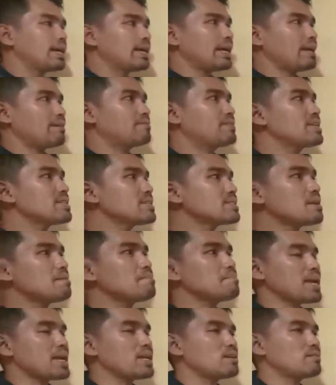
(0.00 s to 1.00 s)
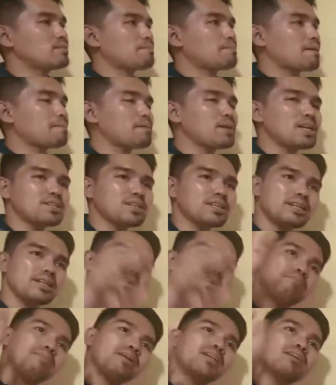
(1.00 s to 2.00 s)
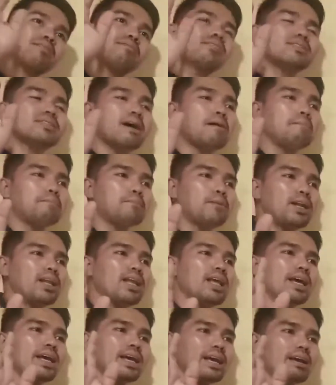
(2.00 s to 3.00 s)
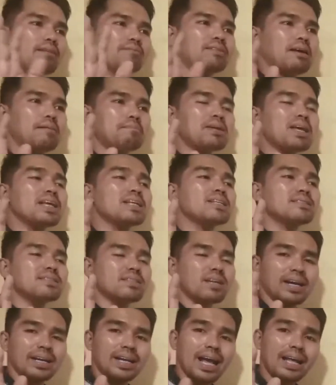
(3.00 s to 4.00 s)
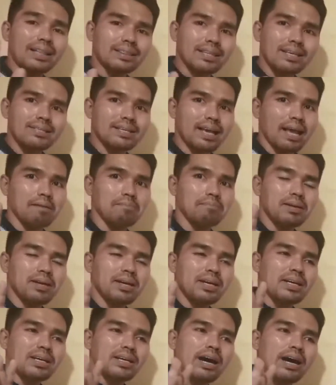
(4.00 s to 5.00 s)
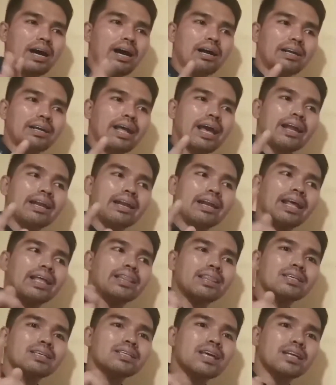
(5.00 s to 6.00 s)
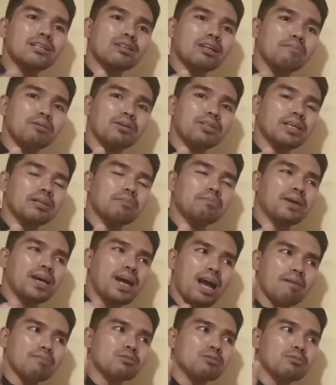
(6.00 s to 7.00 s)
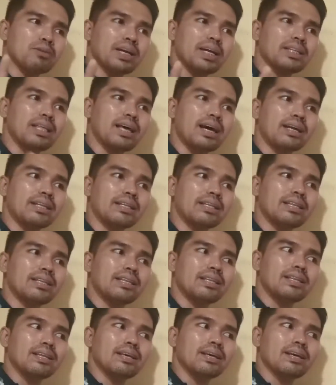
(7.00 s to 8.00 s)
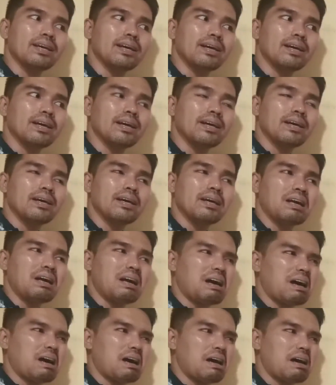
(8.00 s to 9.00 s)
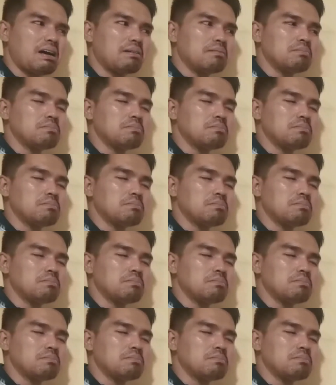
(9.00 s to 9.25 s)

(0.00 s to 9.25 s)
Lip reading: If this is the mean of the population and the mean of the sample, if the means are not the same, then it is attributed perhaps with uh,